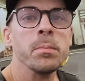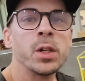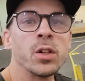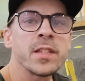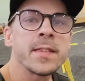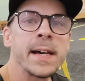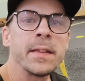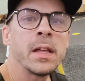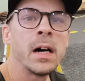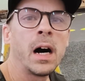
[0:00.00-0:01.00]
Because
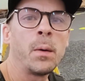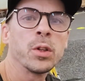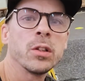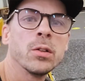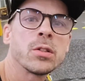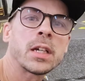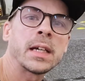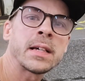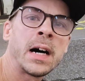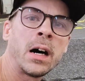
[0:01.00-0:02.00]
then I would look
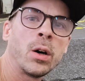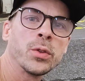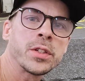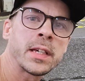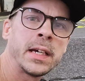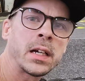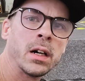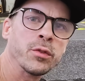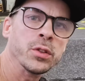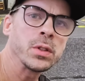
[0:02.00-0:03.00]
at how the
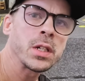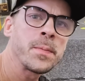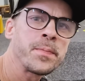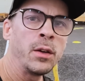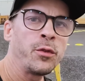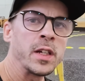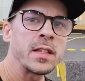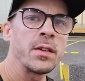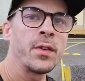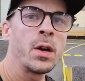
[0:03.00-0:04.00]
takeoff look. If
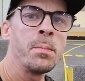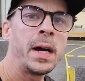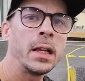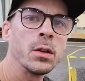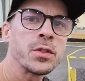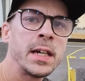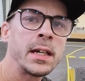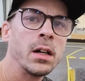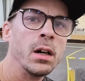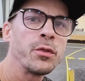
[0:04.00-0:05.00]
it's a very mellow
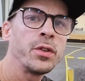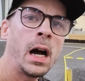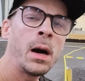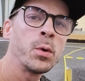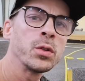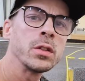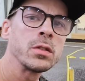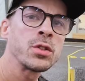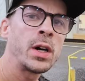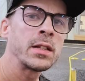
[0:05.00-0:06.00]
takeoff, I would
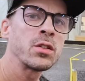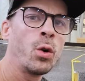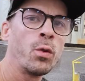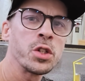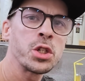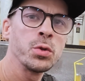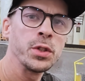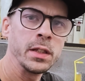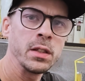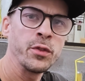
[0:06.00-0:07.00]
try to
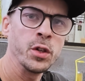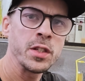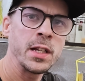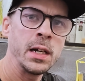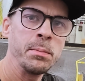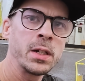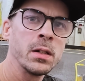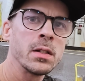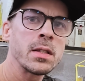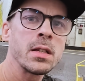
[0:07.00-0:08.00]
overshoot it the first time
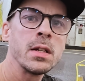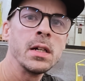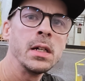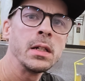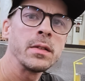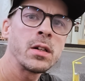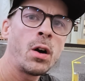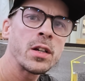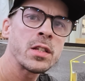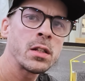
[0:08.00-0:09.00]
because the
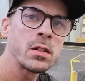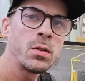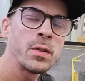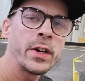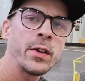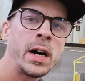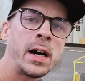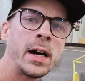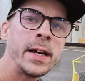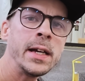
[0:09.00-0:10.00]
car is not going very
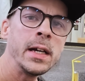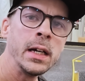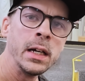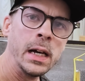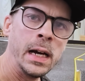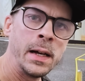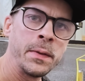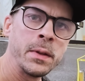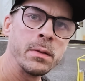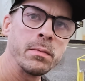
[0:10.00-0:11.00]
high
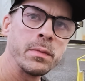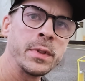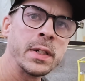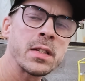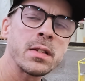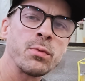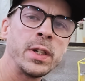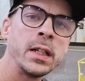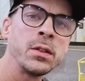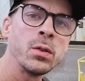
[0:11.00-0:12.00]
and there's
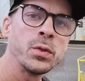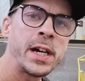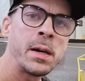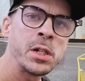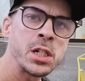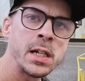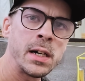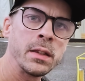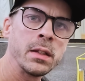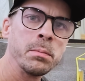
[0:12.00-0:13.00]
really no damage
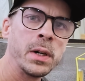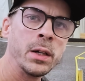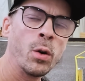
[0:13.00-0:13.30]
done by